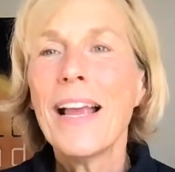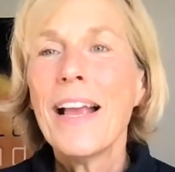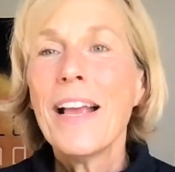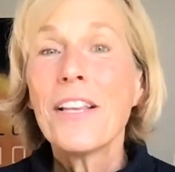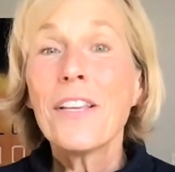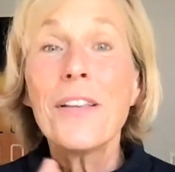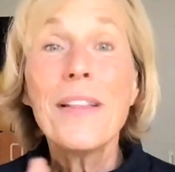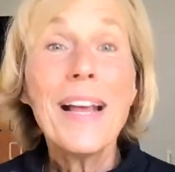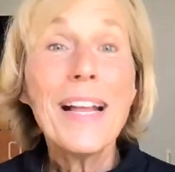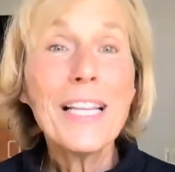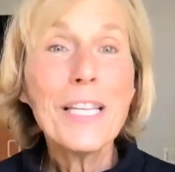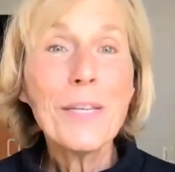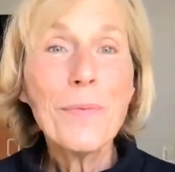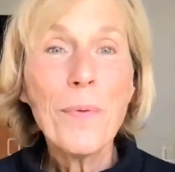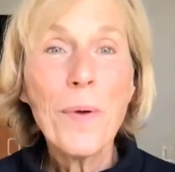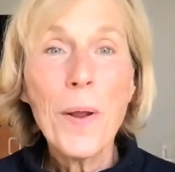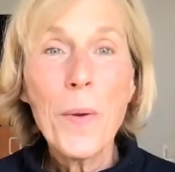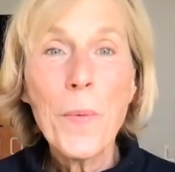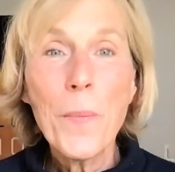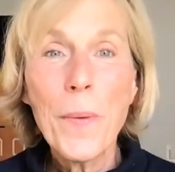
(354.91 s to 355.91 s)
So that's
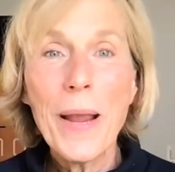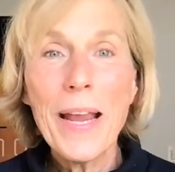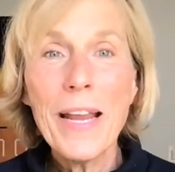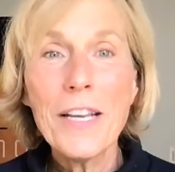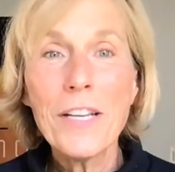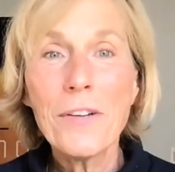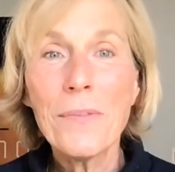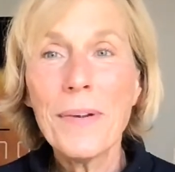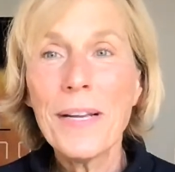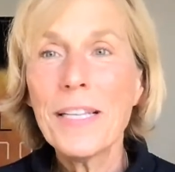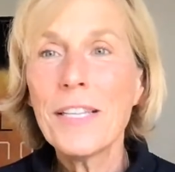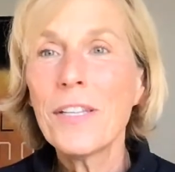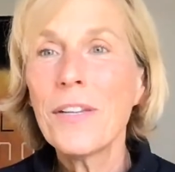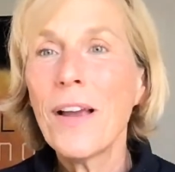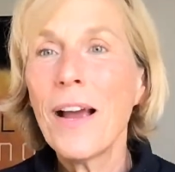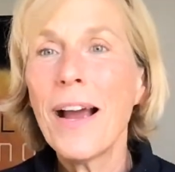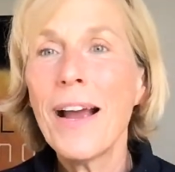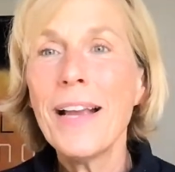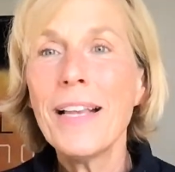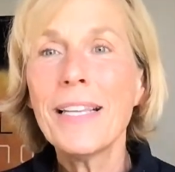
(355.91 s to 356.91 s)
one way to rest
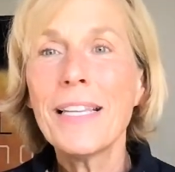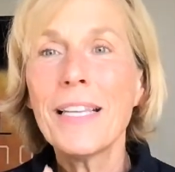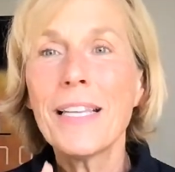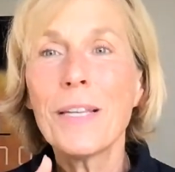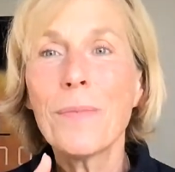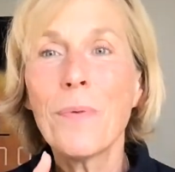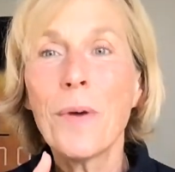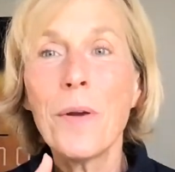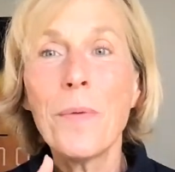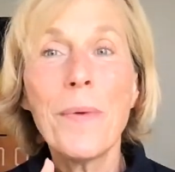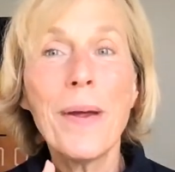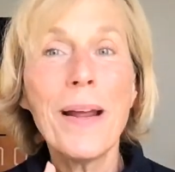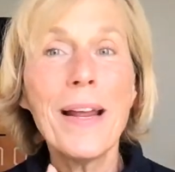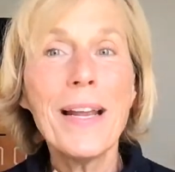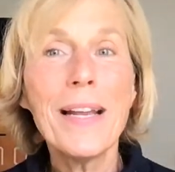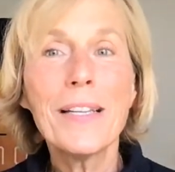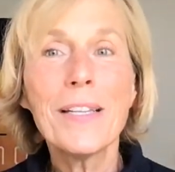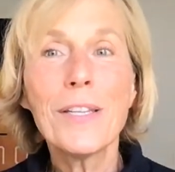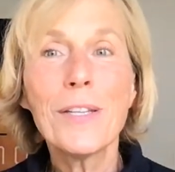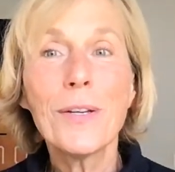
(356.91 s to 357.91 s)
your eyes. One way
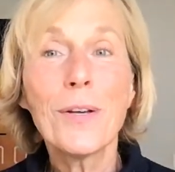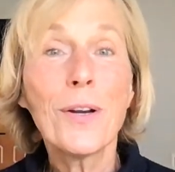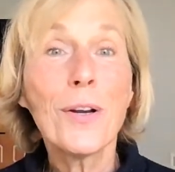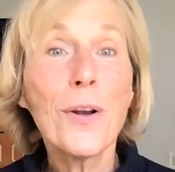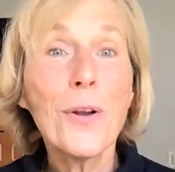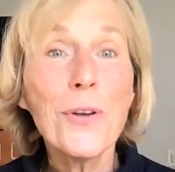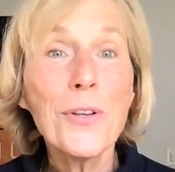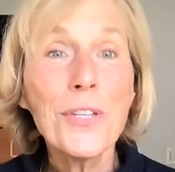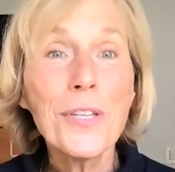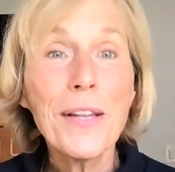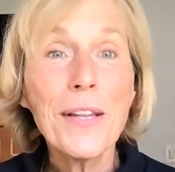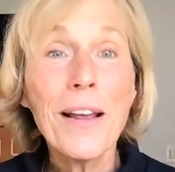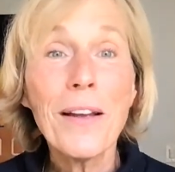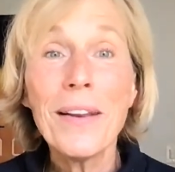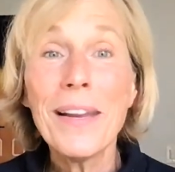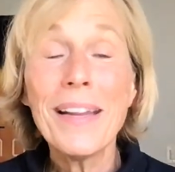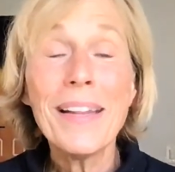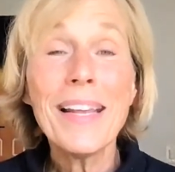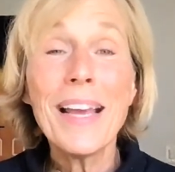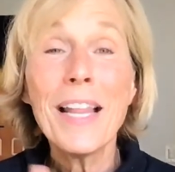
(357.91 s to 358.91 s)
is to close,
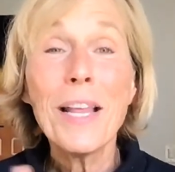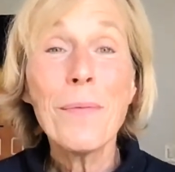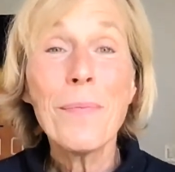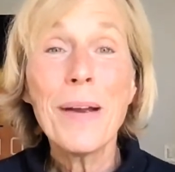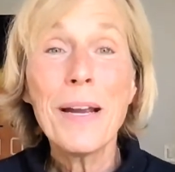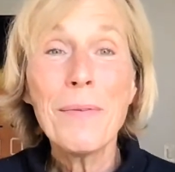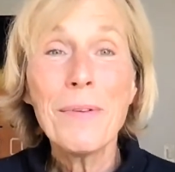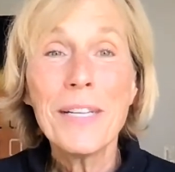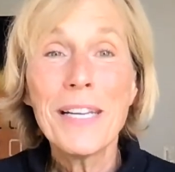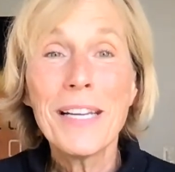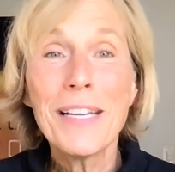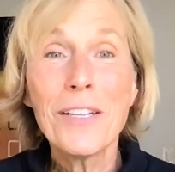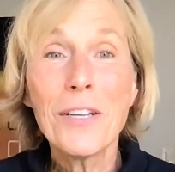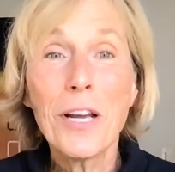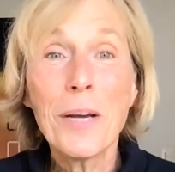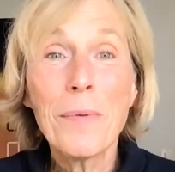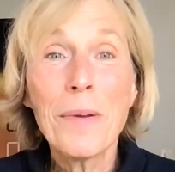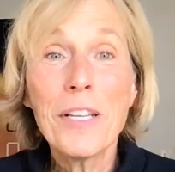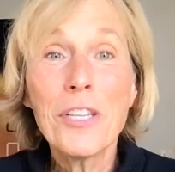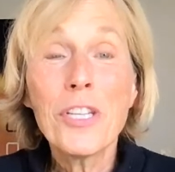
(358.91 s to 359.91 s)
and the other way we didn't
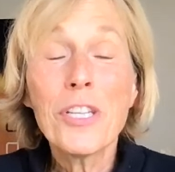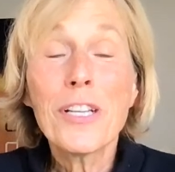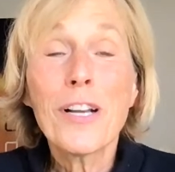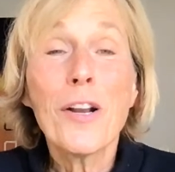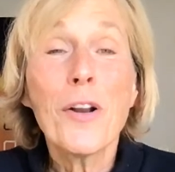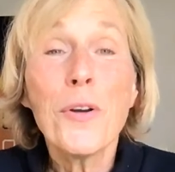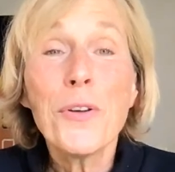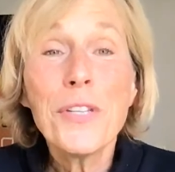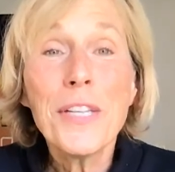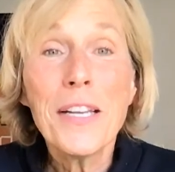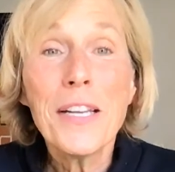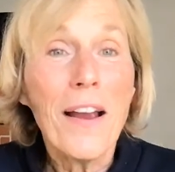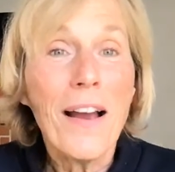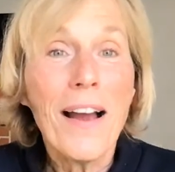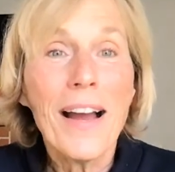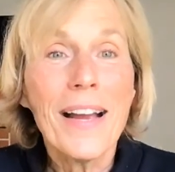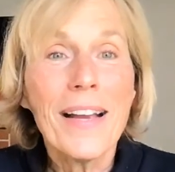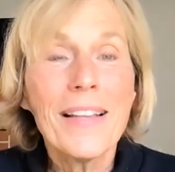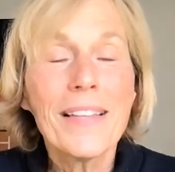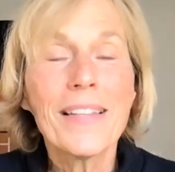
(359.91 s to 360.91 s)
talk about is just closing your
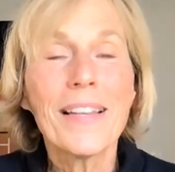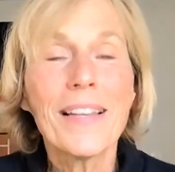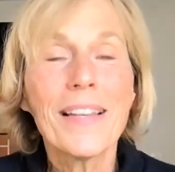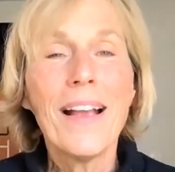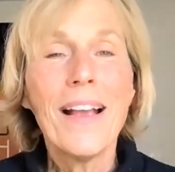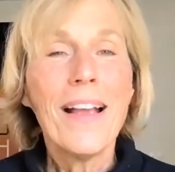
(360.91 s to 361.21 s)
eyes.